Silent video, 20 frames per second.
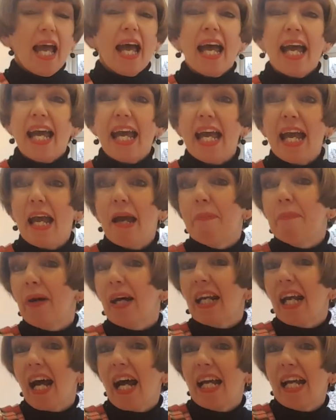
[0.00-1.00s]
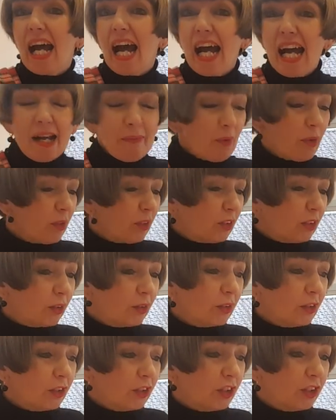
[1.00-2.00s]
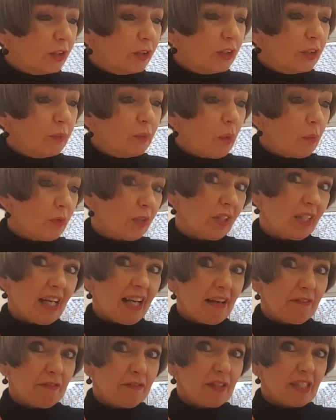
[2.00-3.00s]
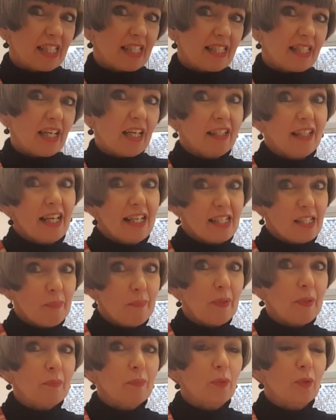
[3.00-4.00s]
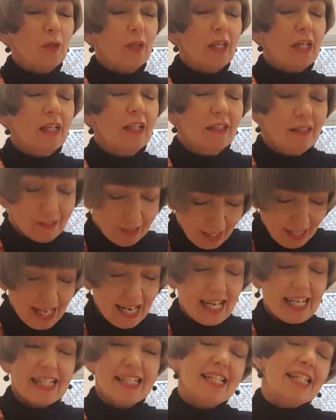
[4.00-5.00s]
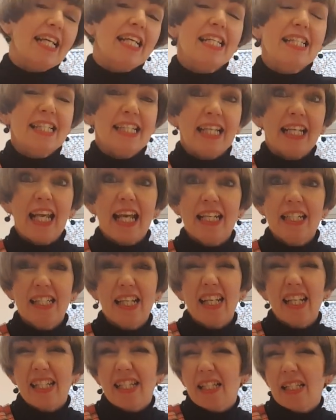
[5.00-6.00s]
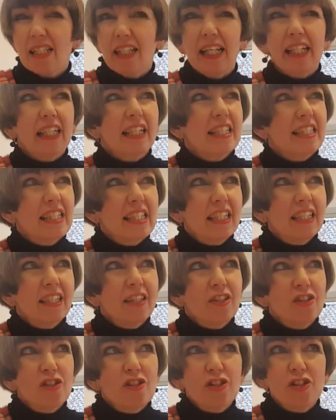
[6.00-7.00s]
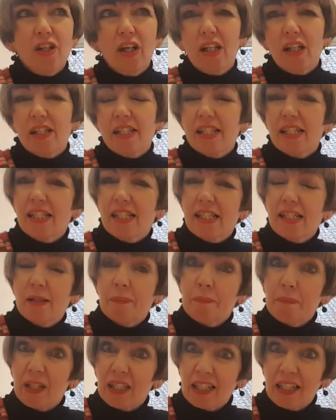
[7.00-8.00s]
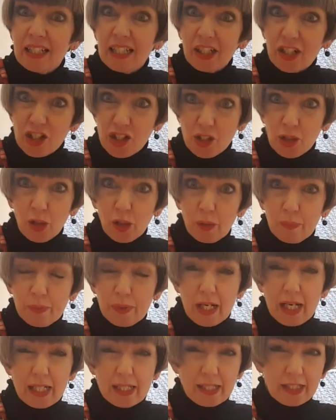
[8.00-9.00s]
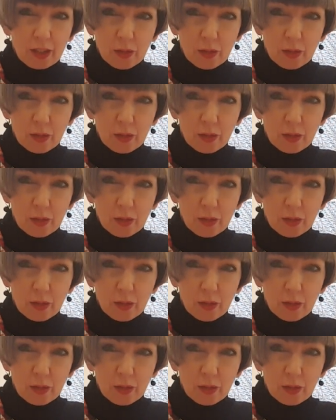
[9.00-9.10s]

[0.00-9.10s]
But I am also going to show you what we're going to have for dessert. That's a bit more exciting, and it's like a deconstructed millionaire shortbread.